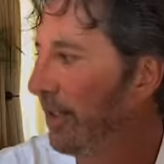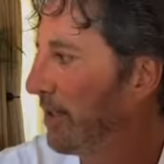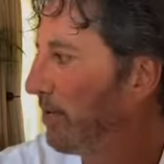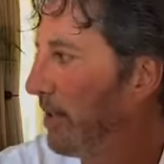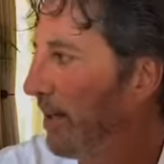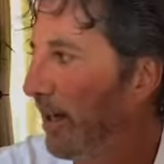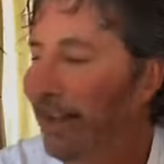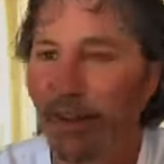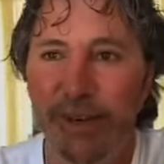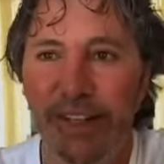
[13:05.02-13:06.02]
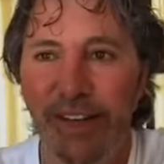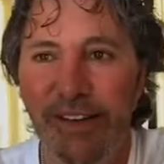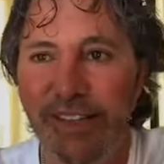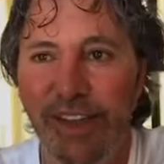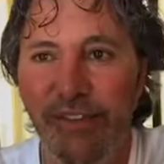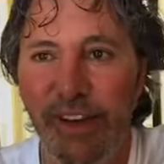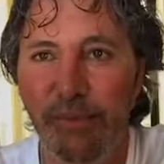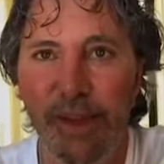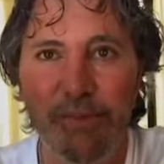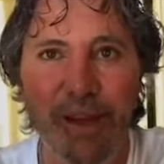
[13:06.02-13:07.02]
And this week, I think we're down to 70
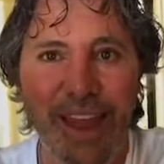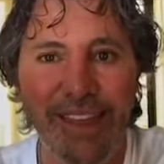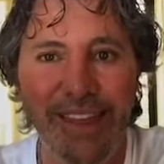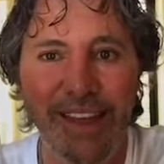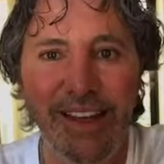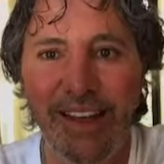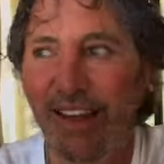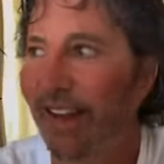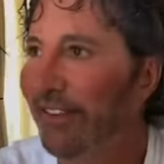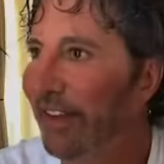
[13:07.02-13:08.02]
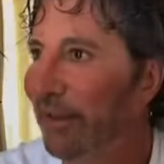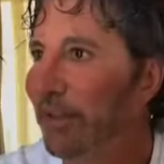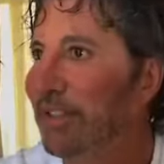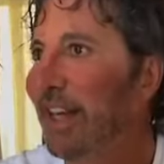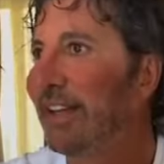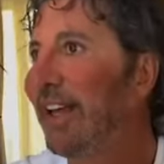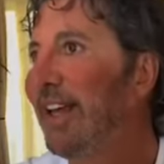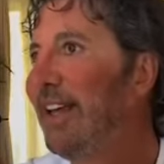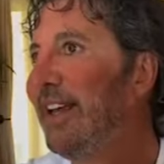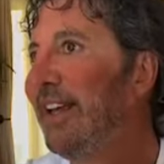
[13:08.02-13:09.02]
people. I think I have to double check that.